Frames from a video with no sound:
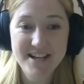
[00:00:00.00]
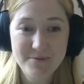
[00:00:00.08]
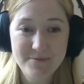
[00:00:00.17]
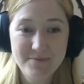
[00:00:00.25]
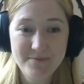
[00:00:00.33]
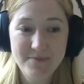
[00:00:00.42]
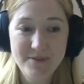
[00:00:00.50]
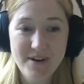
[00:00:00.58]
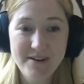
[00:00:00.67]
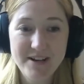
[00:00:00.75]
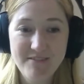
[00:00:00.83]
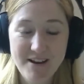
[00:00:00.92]
to be
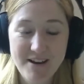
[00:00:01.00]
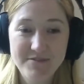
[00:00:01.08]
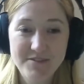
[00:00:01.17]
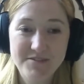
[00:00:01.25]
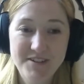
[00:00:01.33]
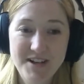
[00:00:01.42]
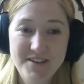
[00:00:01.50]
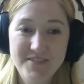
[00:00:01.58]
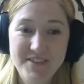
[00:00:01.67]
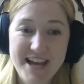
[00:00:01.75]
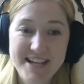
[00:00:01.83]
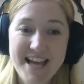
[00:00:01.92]
very grateful for
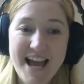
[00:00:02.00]
that.